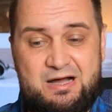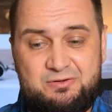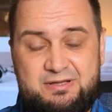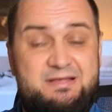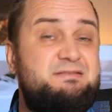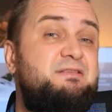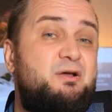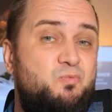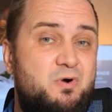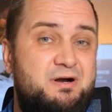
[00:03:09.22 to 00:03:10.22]
out its
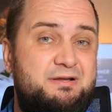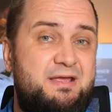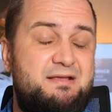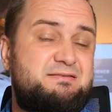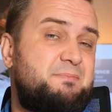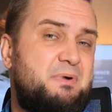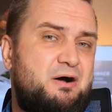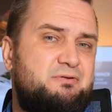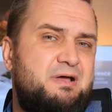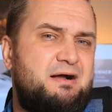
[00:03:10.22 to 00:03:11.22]
inner workings,
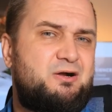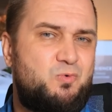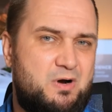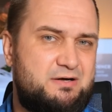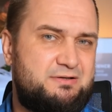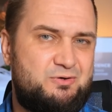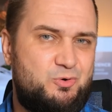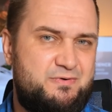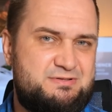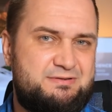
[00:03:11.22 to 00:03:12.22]
about a quarter
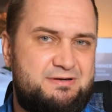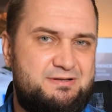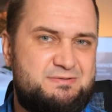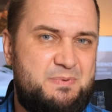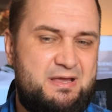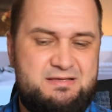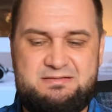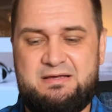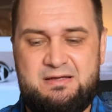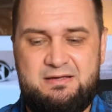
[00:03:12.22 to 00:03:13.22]
of its internal
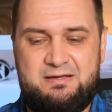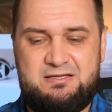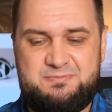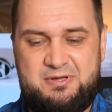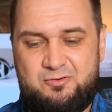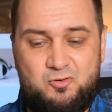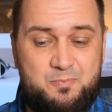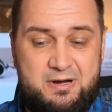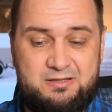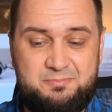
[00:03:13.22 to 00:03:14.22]
space is being
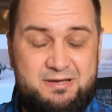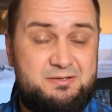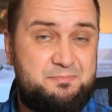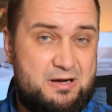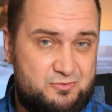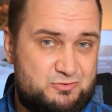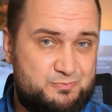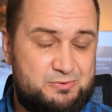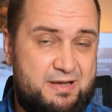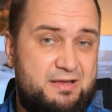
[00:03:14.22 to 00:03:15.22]
occupied by the power
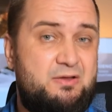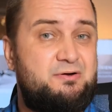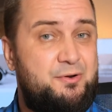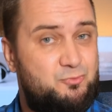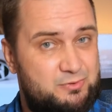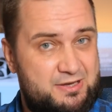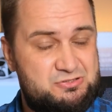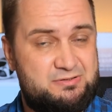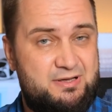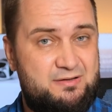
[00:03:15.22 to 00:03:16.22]
supply,
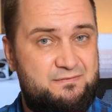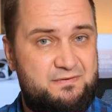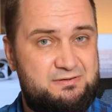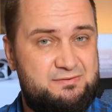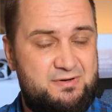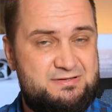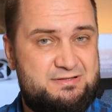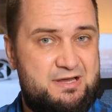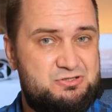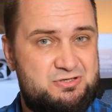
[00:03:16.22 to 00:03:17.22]
regulation and filtering
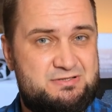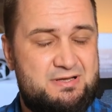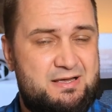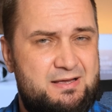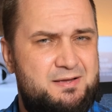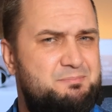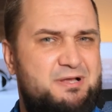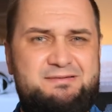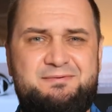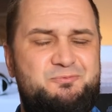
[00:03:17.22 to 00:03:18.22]
stages.
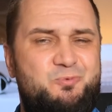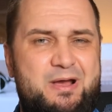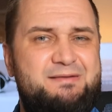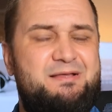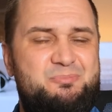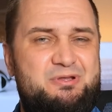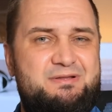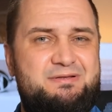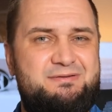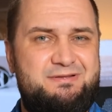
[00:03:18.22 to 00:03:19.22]
But wait a
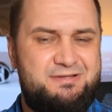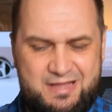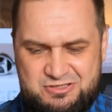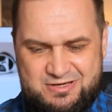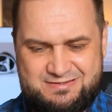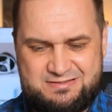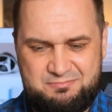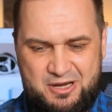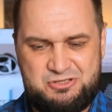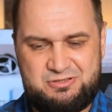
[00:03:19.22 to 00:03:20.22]
minute, didn't I just
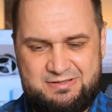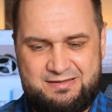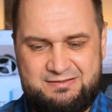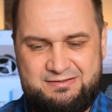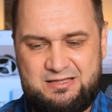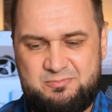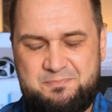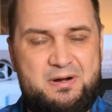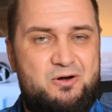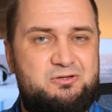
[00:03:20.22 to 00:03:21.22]
mention that it can be
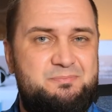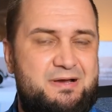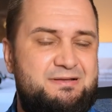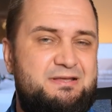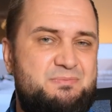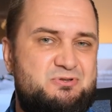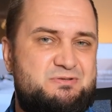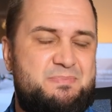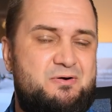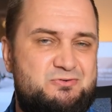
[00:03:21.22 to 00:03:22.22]
powered by the
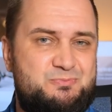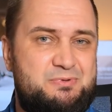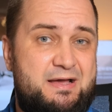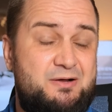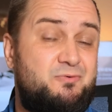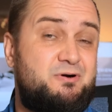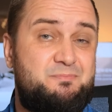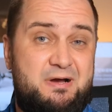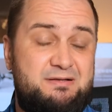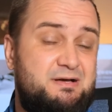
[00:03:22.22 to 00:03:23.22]
HYPSOS power supply or
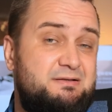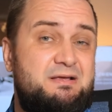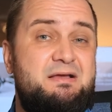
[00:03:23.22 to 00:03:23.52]
by that